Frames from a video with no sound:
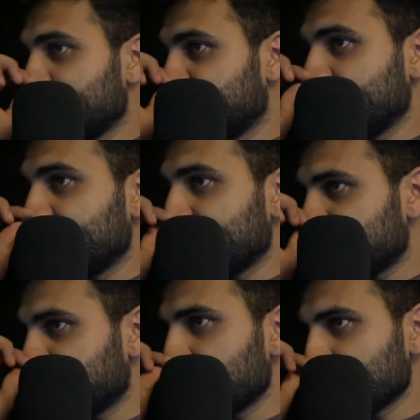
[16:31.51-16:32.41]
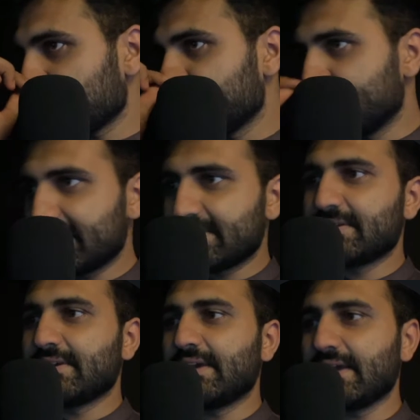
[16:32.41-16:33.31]
trickiest part of this
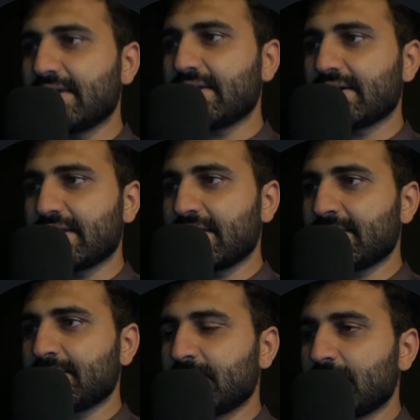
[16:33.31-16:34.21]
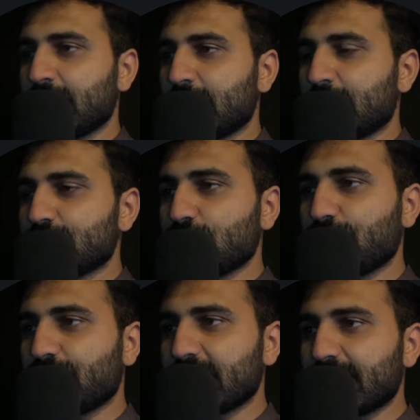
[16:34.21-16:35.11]
here again. So
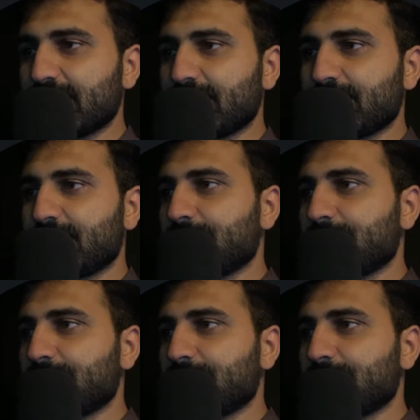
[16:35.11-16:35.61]
what if